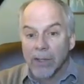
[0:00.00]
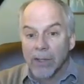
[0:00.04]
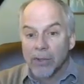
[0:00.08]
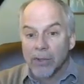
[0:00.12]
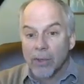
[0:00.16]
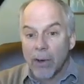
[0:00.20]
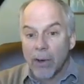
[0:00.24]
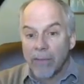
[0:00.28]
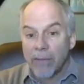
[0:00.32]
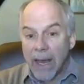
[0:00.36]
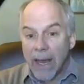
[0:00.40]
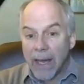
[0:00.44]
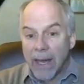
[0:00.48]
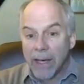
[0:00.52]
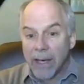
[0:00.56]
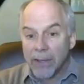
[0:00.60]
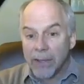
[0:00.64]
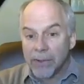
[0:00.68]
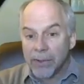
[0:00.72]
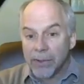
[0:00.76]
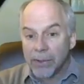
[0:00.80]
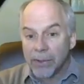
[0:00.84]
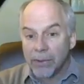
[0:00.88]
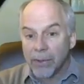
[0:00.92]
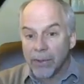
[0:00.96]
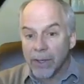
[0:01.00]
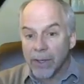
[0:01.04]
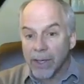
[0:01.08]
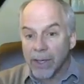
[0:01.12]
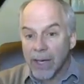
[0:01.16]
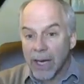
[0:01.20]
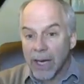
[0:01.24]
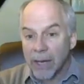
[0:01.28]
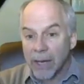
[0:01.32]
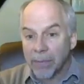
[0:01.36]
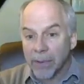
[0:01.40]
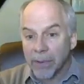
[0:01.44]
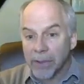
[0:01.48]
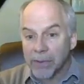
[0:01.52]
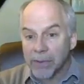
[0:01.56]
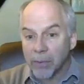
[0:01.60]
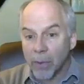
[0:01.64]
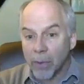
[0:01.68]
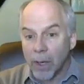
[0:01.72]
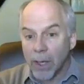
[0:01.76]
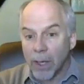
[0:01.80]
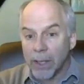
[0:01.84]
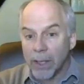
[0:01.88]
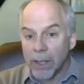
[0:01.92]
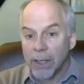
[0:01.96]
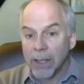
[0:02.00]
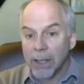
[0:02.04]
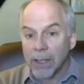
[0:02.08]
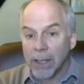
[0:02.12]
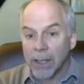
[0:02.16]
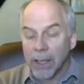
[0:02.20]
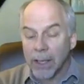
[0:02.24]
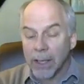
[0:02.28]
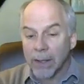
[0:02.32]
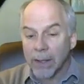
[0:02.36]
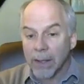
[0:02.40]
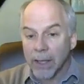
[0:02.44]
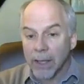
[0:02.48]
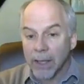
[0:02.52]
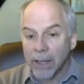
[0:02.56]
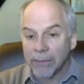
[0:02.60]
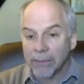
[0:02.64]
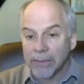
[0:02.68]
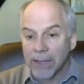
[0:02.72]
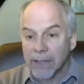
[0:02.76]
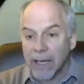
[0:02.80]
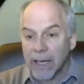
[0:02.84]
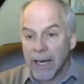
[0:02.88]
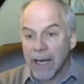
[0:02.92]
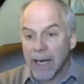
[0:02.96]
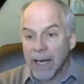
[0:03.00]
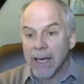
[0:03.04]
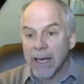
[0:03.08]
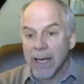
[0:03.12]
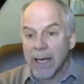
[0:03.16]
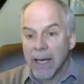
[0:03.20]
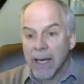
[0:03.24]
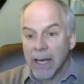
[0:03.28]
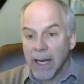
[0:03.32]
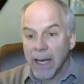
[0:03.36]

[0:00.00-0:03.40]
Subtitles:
So I've added 2 to the k plus 1 on the left side